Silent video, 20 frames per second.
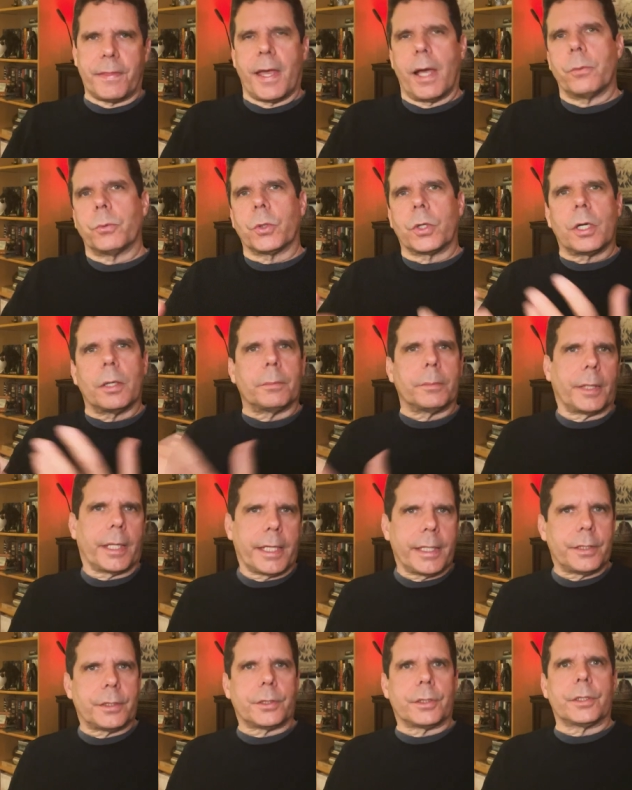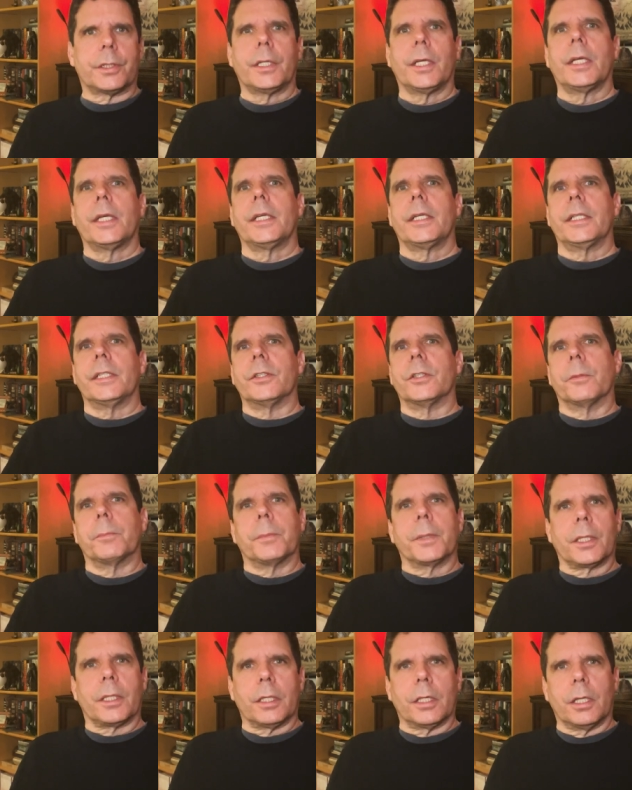That will come later in the
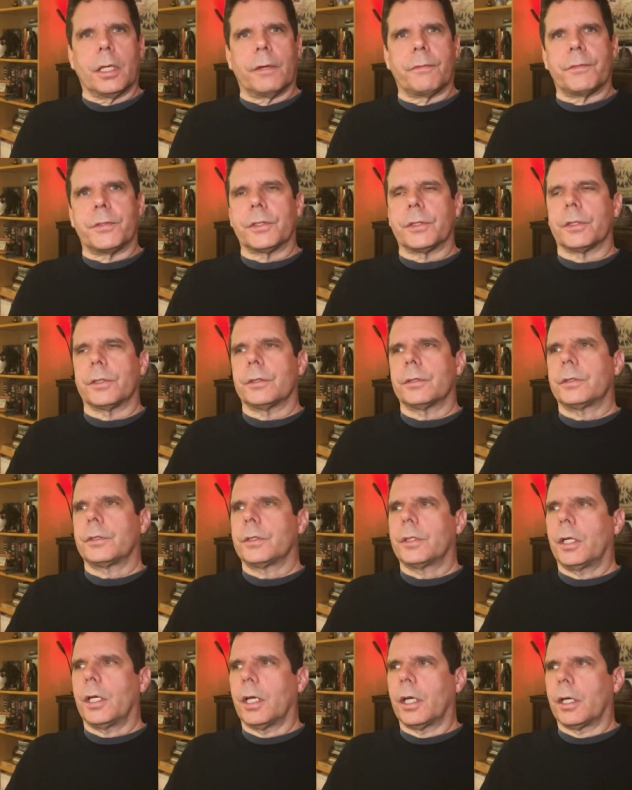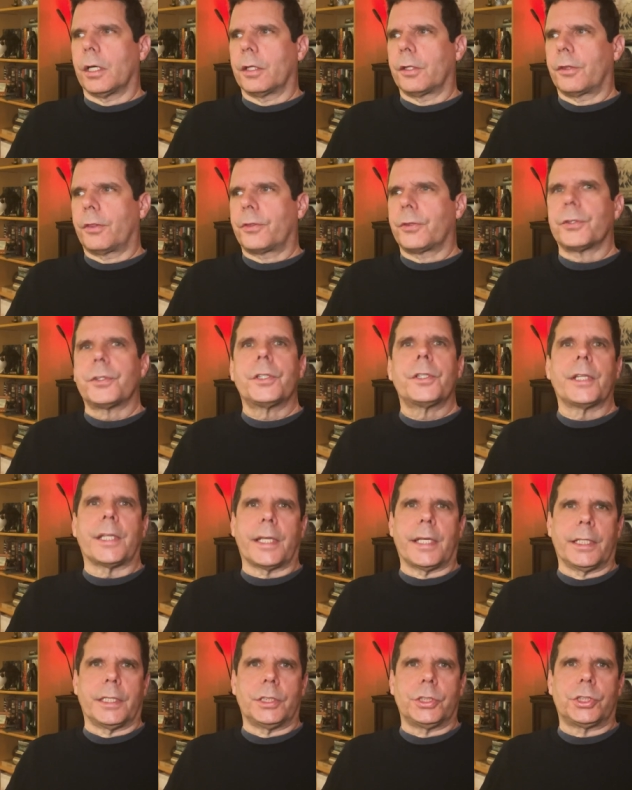middle of the uh, third
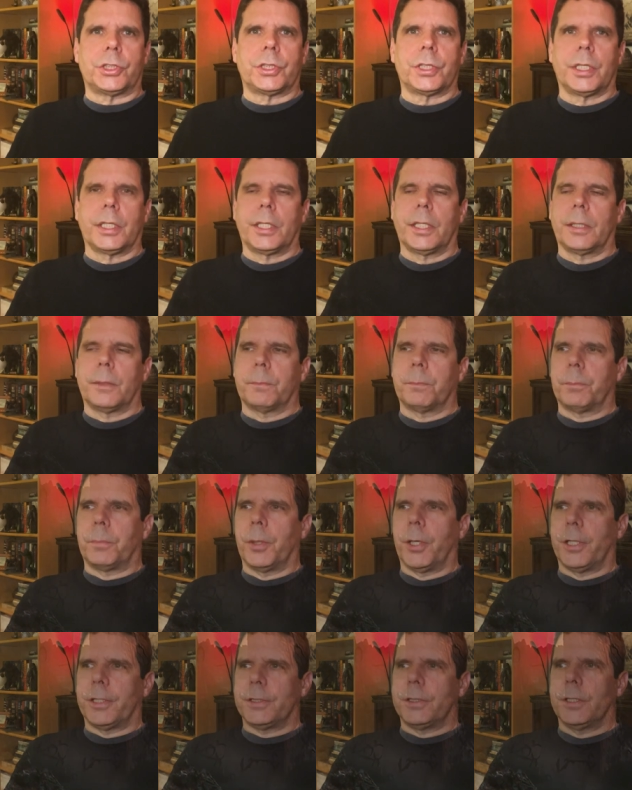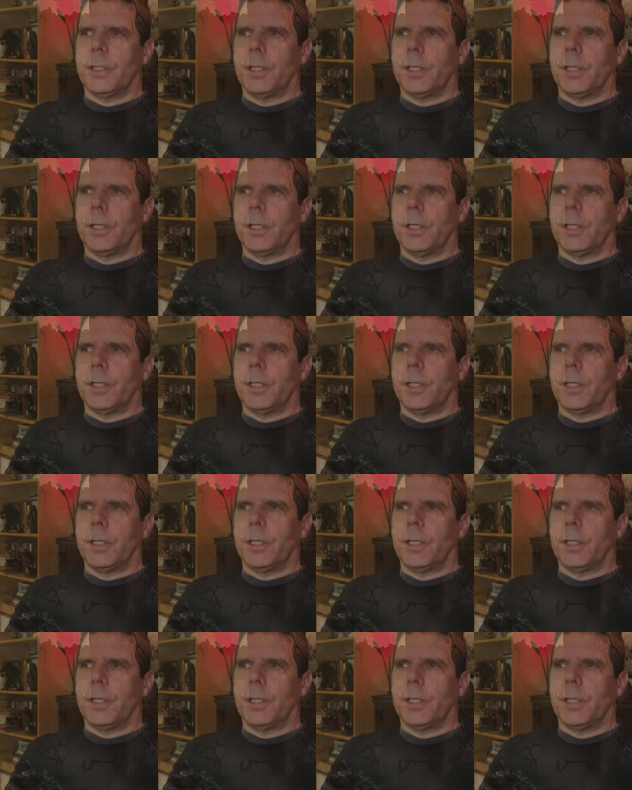age. But